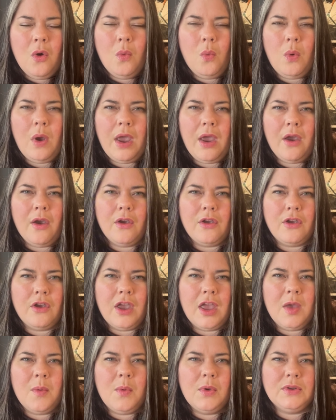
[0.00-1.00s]
where you're
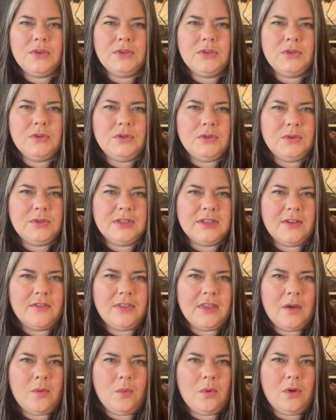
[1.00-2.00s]
able to do stuff
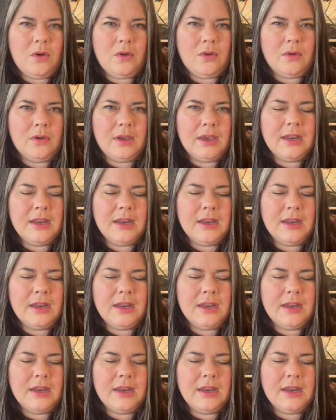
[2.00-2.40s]
that will